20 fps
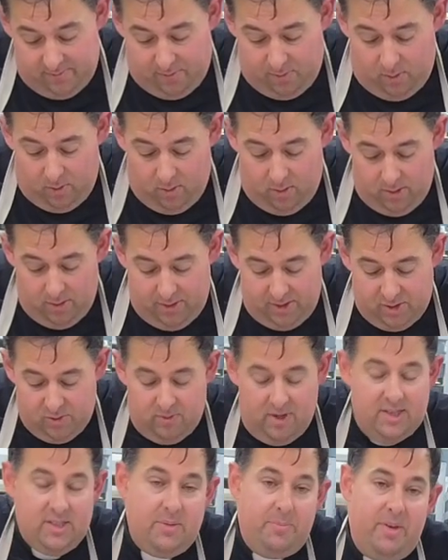for this
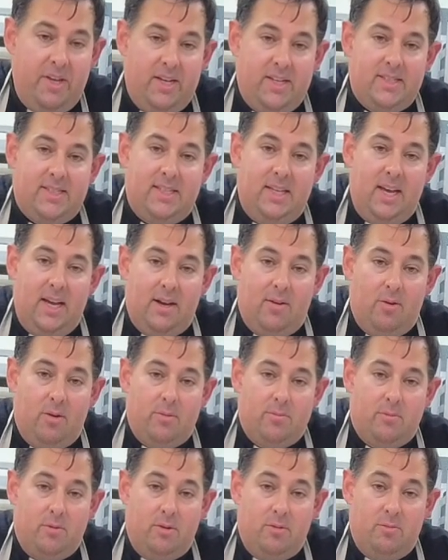recipe and see how
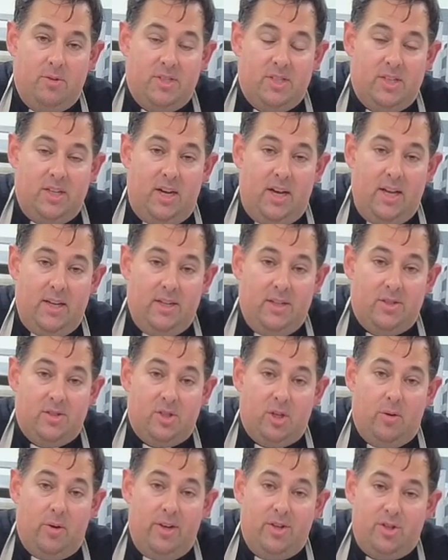it was done, and
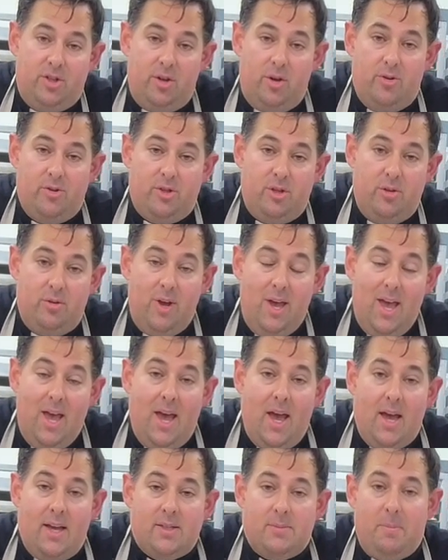so I showed you
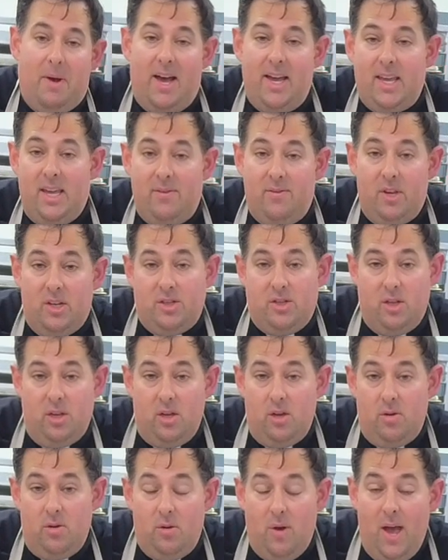as my giving to
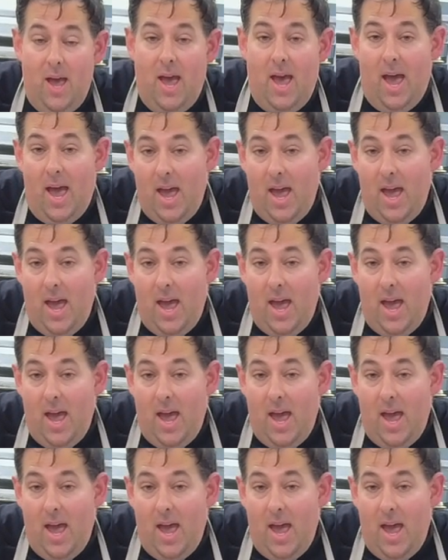you,